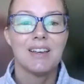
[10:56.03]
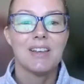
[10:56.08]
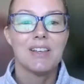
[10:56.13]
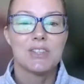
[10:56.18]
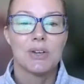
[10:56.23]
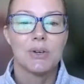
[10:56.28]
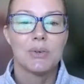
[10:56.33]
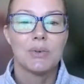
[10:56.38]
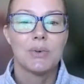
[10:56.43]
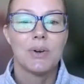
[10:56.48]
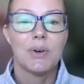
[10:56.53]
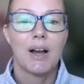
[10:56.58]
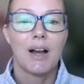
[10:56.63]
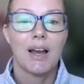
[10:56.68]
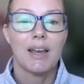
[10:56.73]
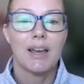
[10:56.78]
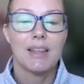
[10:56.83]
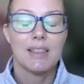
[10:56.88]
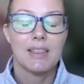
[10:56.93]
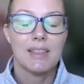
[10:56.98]
So
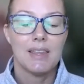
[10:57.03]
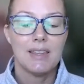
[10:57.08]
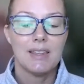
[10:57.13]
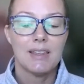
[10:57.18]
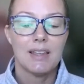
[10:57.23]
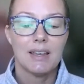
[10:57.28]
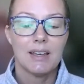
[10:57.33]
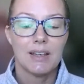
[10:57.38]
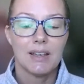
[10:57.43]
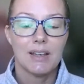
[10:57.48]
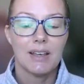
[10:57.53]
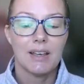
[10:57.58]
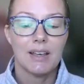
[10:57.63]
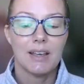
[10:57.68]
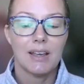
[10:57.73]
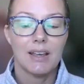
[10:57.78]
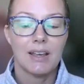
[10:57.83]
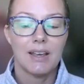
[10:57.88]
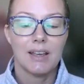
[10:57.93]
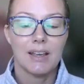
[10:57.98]
I think that
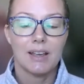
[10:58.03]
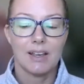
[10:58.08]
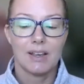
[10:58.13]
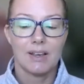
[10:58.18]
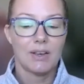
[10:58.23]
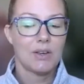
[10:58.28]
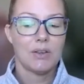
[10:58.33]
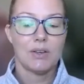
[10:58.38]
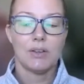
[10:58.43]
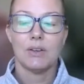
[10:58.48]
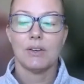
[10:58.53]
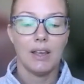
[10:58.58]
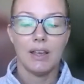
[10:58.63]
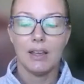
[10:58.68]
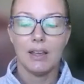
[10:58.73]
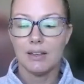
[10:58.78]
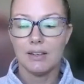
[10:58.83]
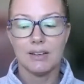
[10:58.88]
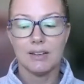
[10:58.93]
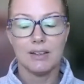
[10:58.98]

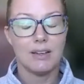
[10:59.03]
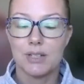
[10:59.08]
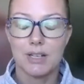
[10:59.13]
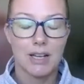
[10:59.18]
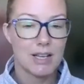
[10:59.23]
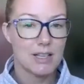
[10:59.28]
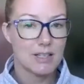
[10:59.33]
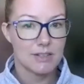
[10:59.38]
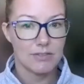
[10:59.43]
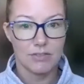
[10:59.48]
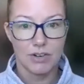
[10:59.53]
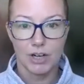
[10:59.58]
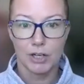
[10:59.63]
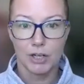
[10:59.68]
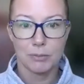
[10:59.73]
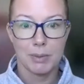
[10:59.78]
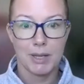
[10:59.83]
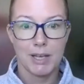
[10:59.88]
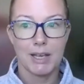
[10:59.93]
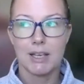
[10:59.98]
in today's
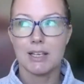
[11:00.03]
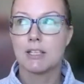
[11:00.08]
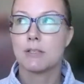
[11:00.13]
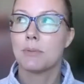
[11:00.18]
environment,